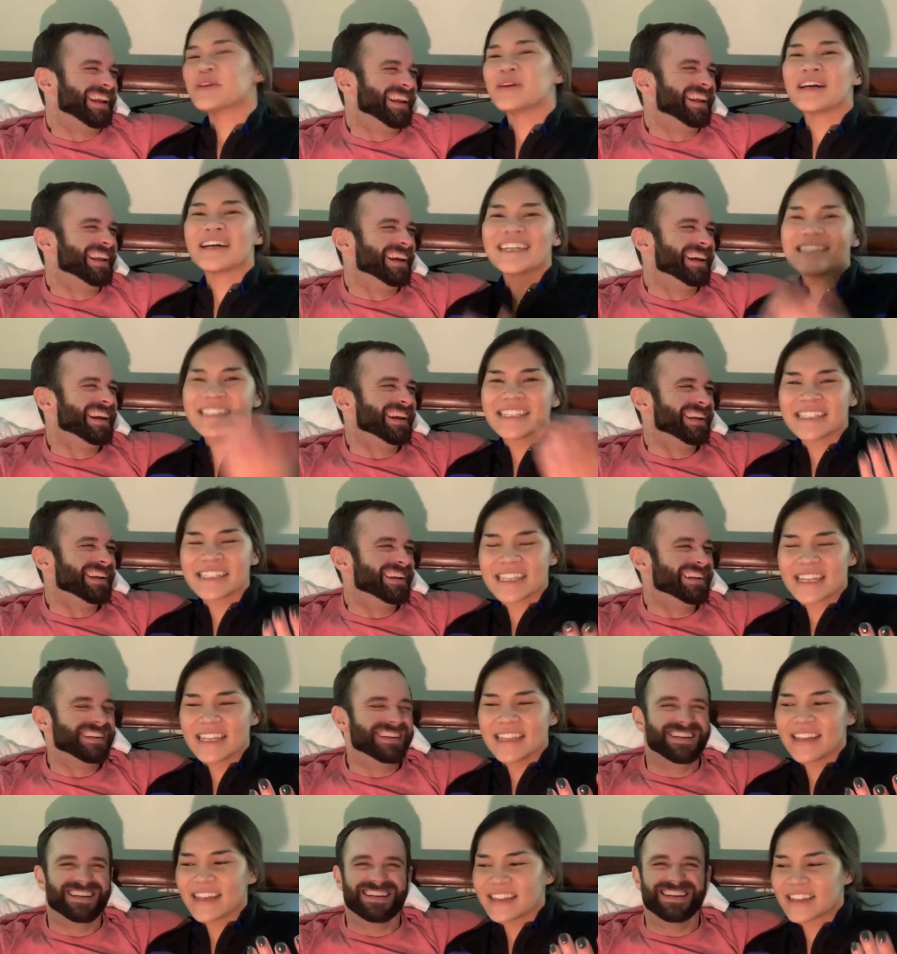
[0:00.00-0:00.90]
Speaker 1: because he's
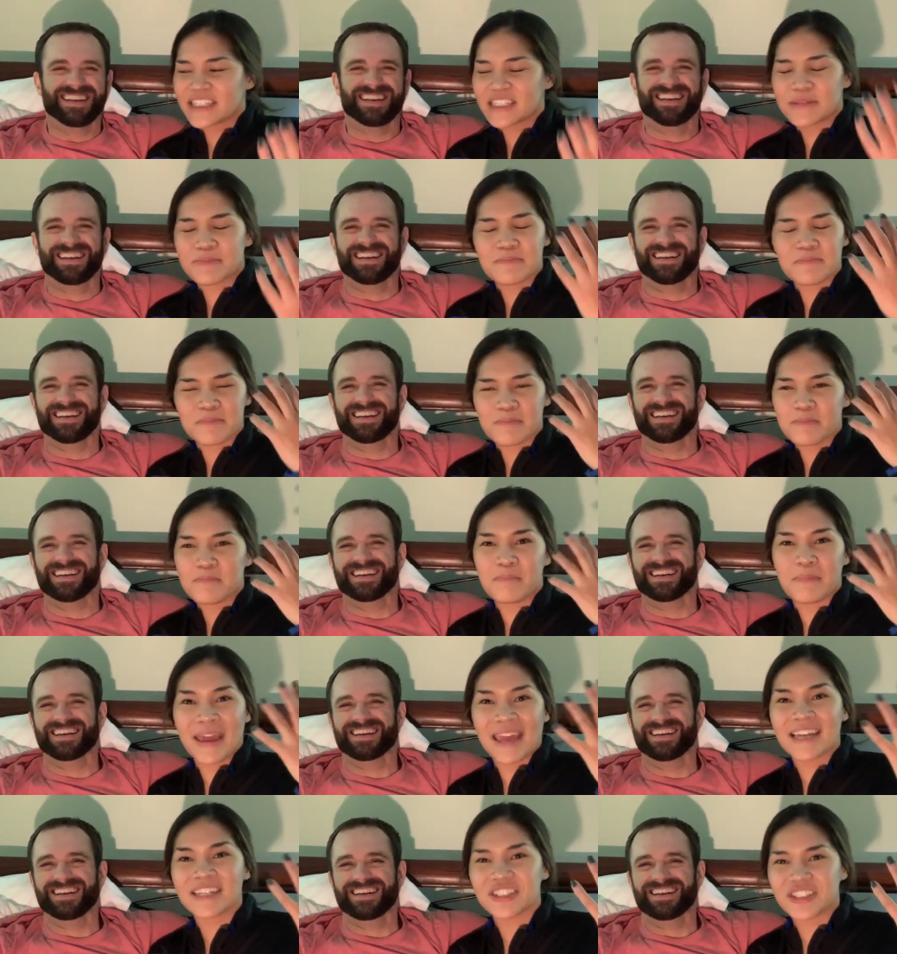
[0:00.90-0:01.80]
in like this
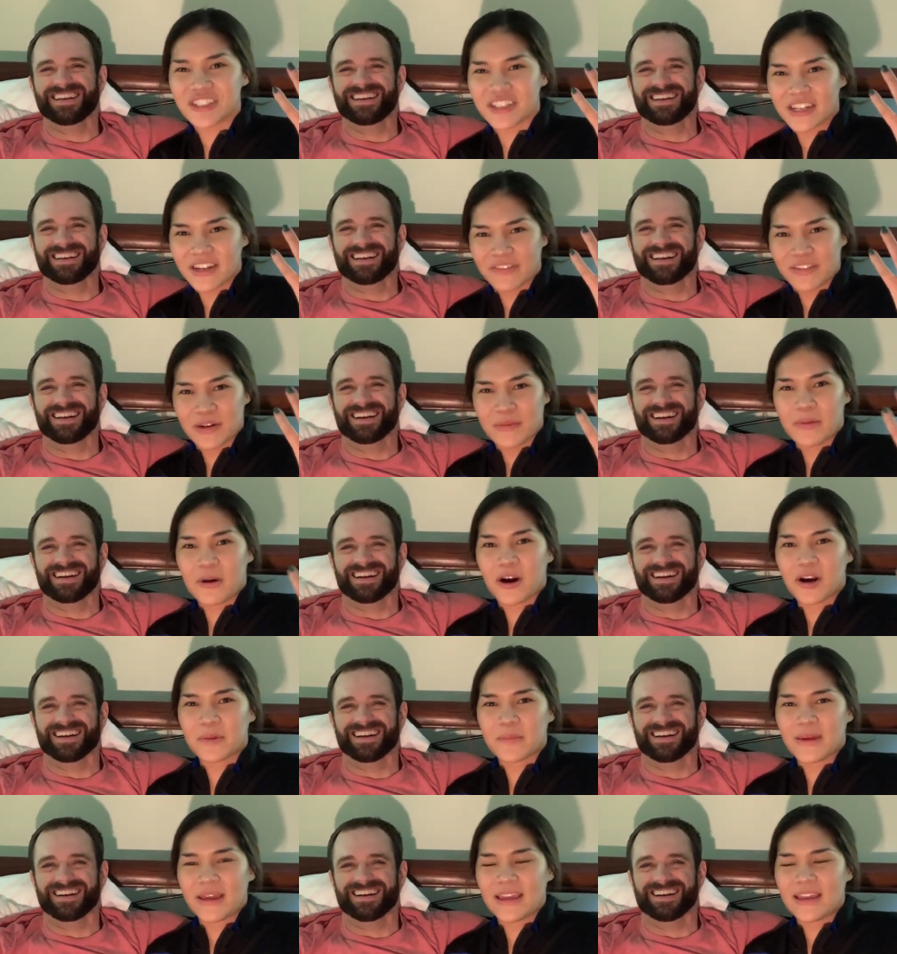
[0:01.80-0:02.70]
mansion of an
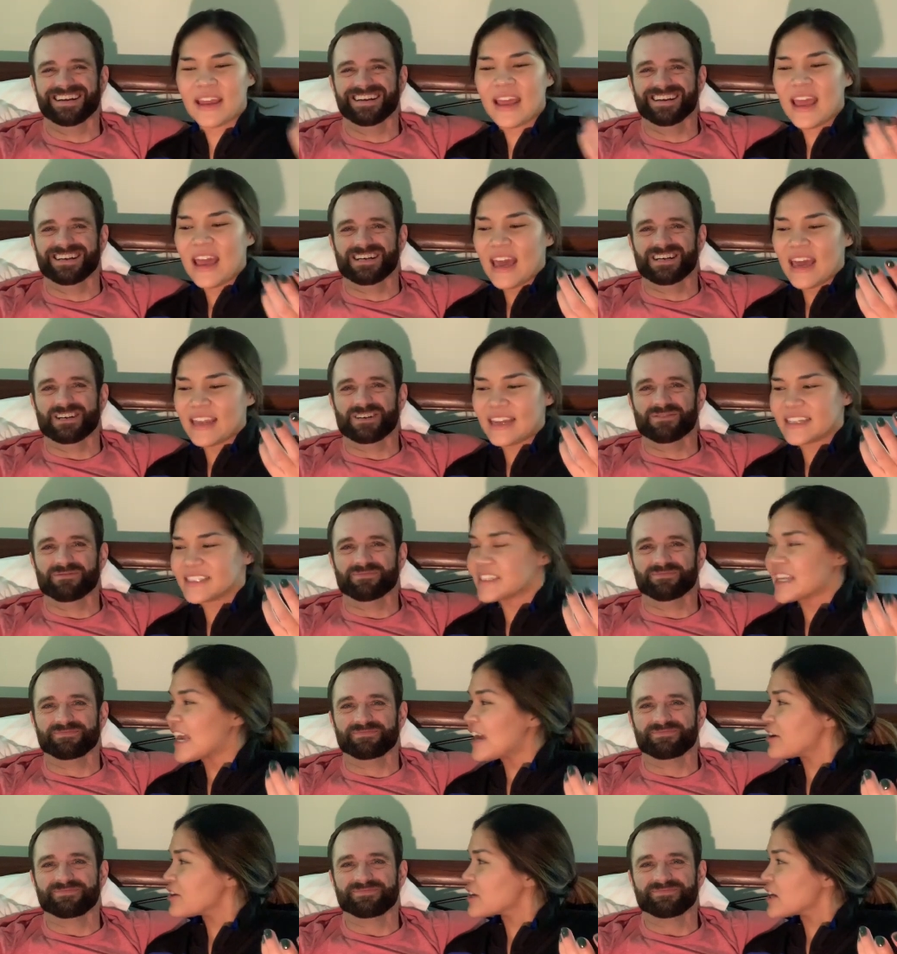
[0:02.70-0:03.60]
apartment, and his
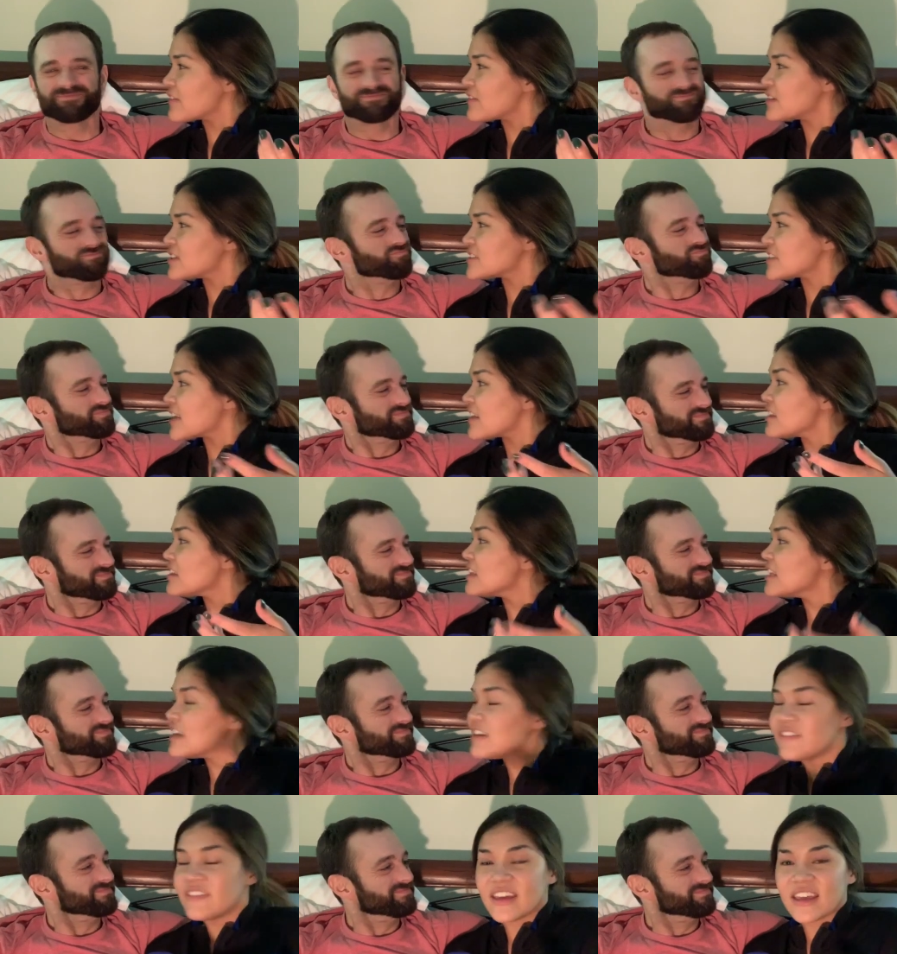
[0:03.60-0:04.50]
caregivers that
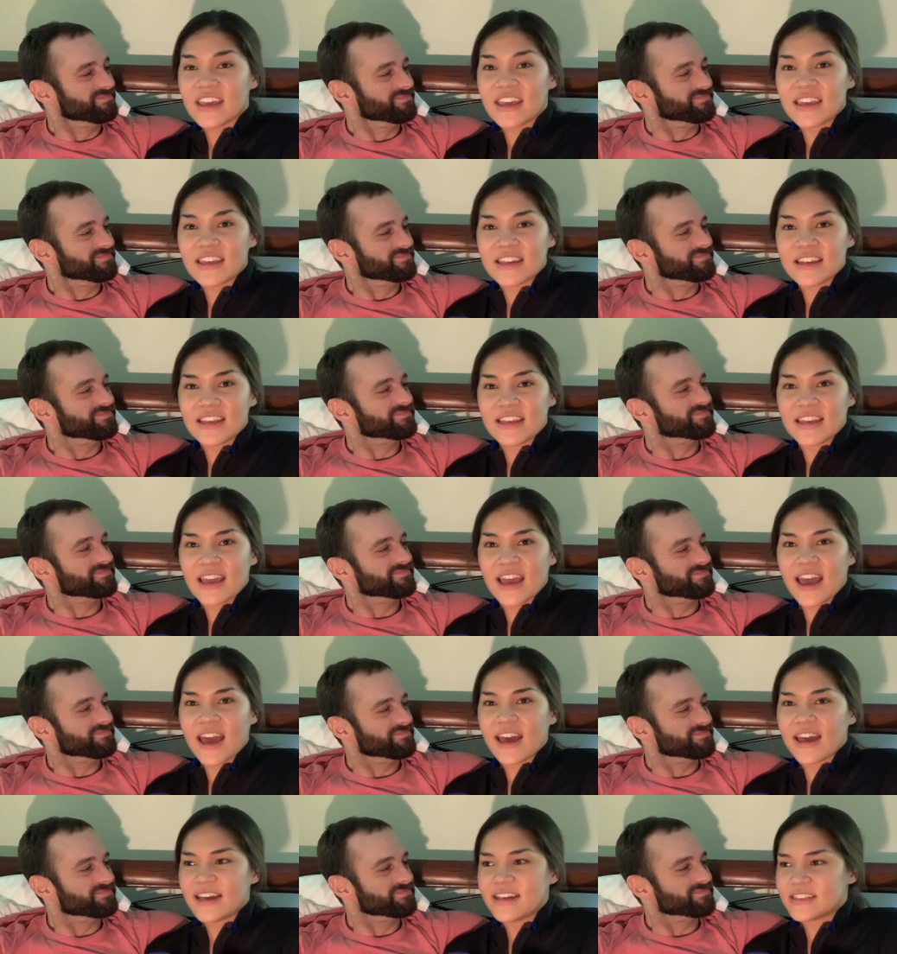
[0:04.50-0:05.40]
live in. He
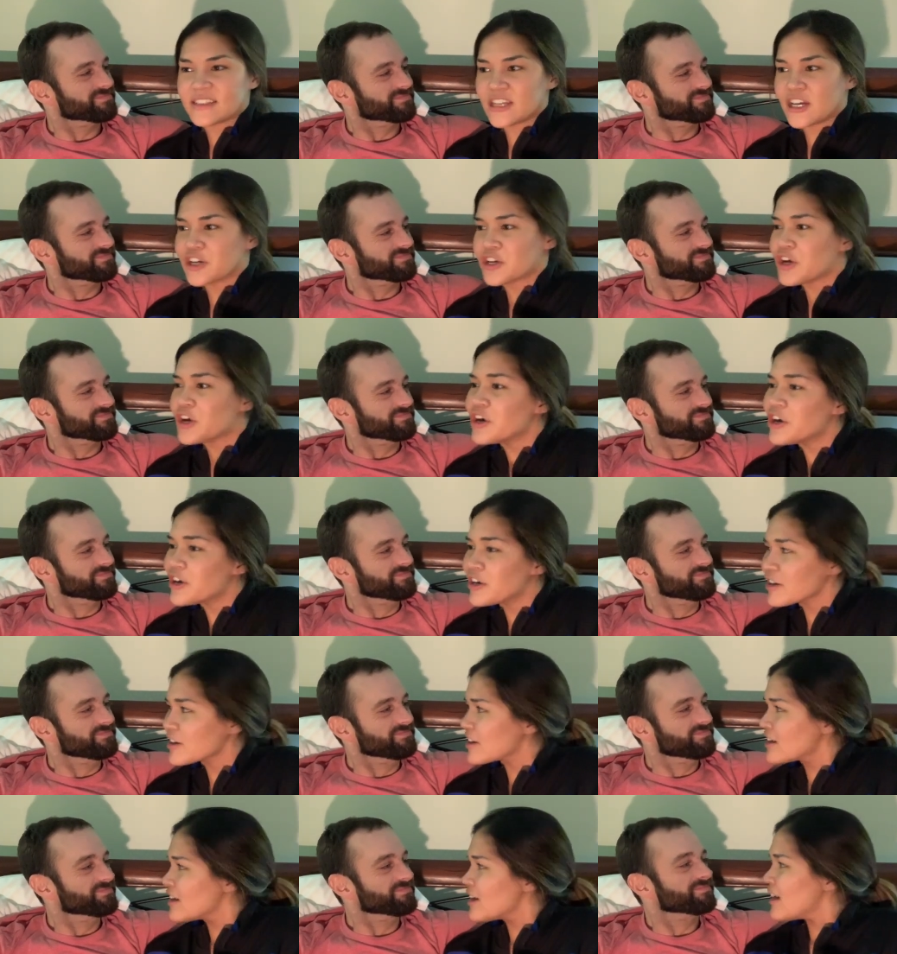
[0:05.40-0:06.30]
has a
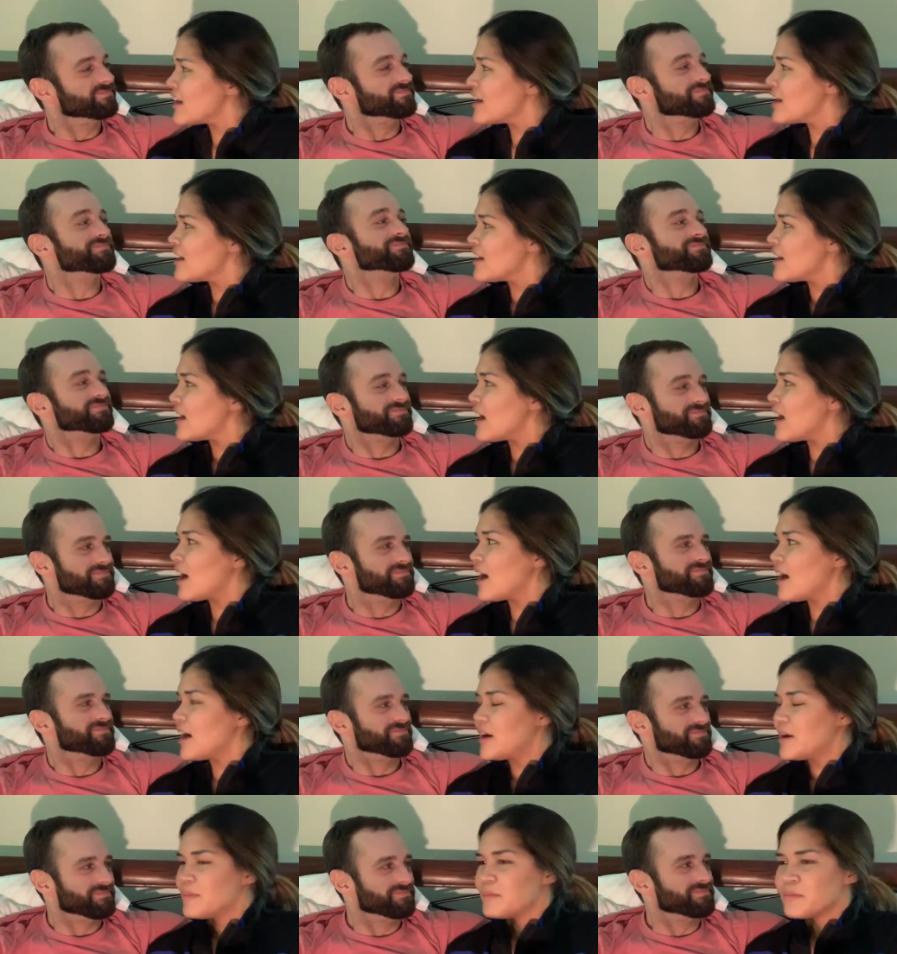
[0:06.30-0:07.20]
cook,
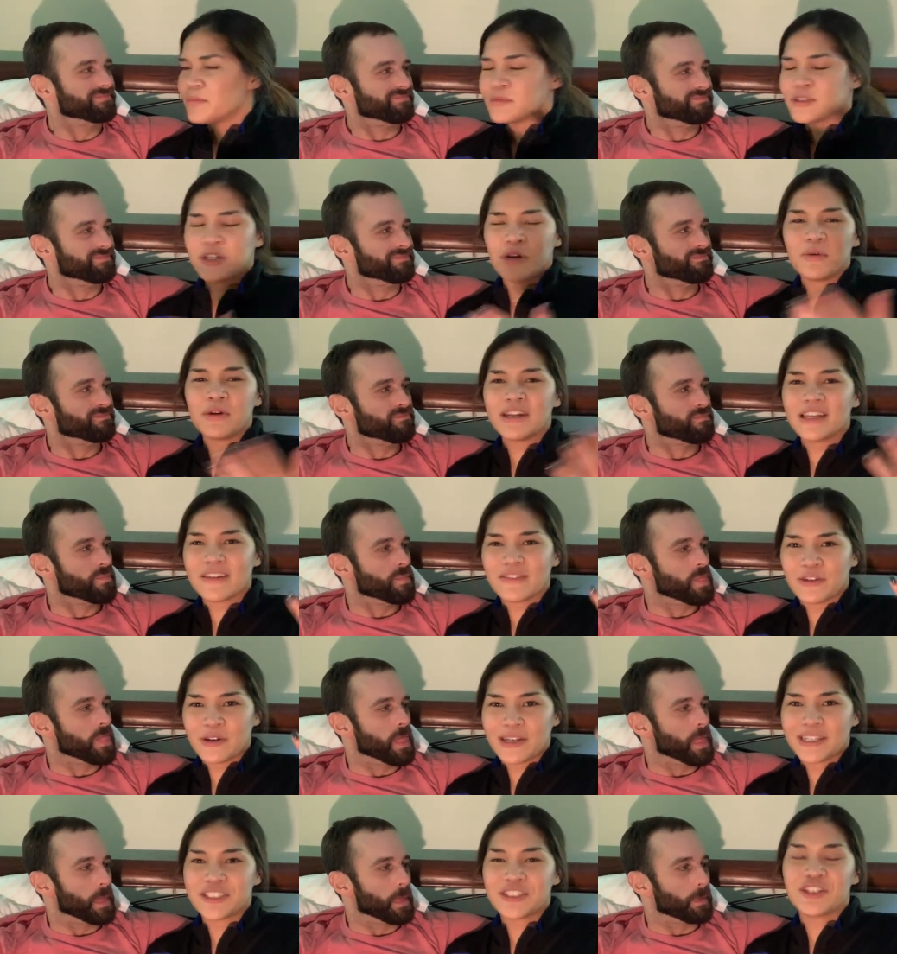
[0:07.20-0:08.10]
um, which I don't want to give
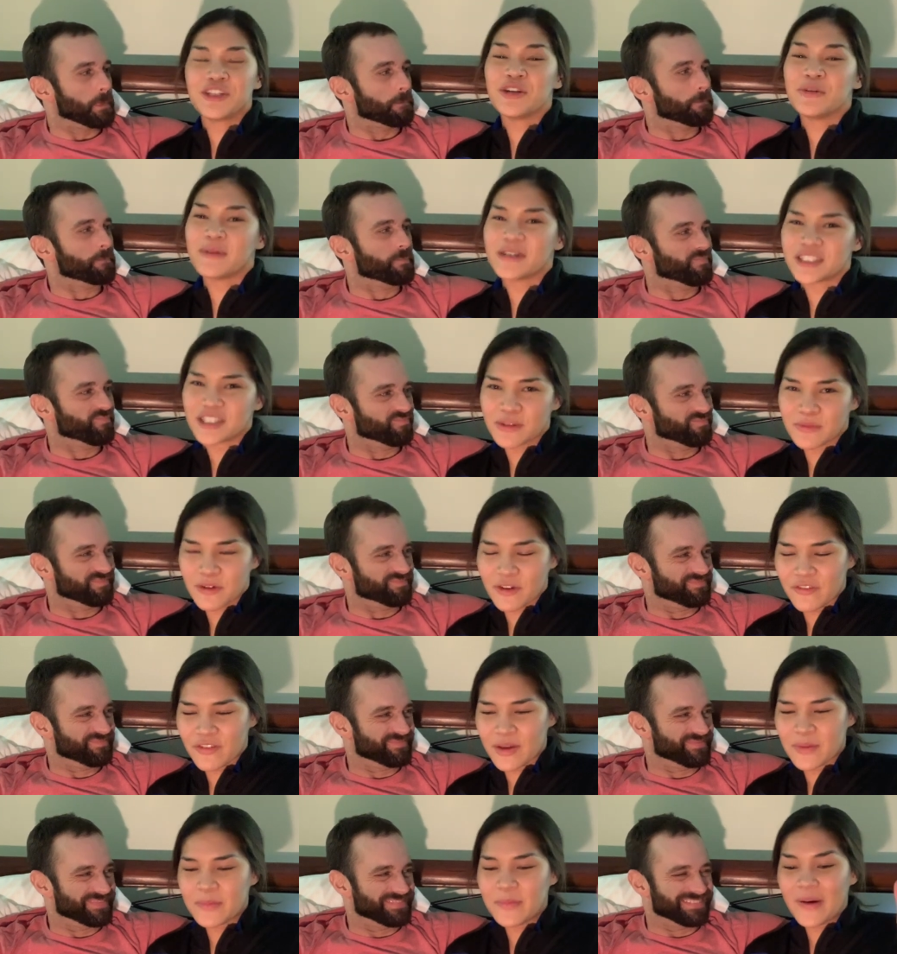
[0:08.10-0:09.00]
away too much of the
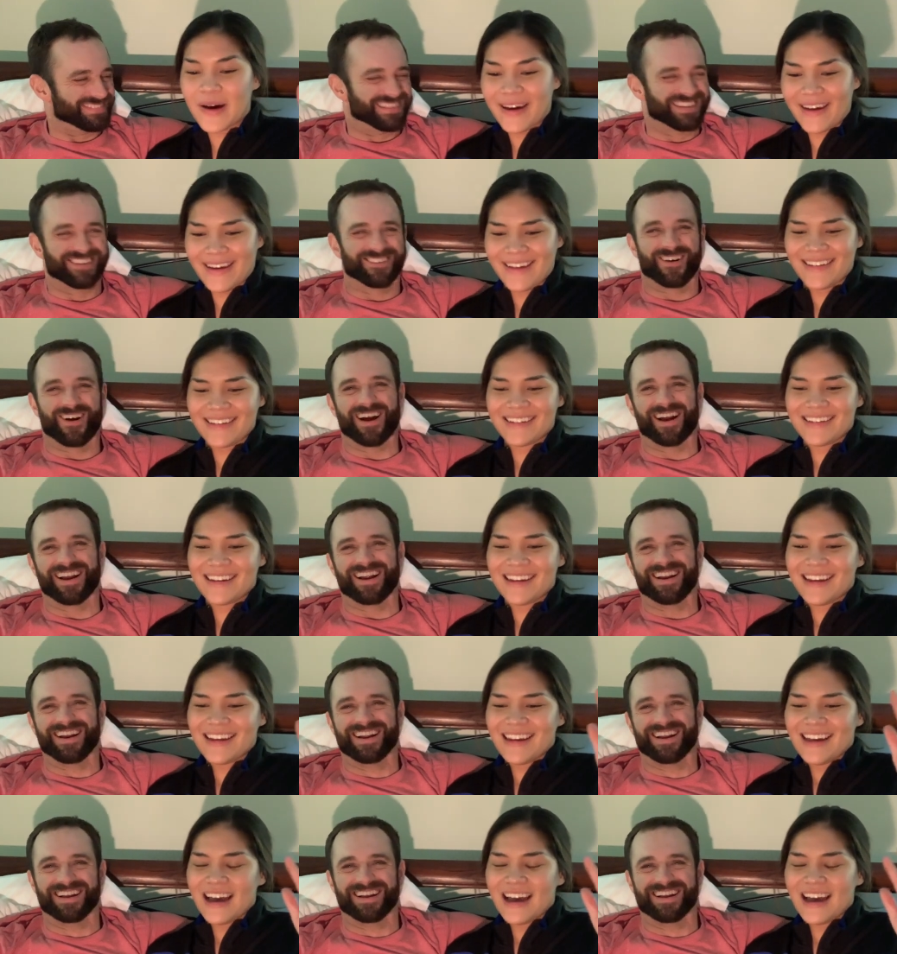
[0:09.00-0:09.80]
movie, but right.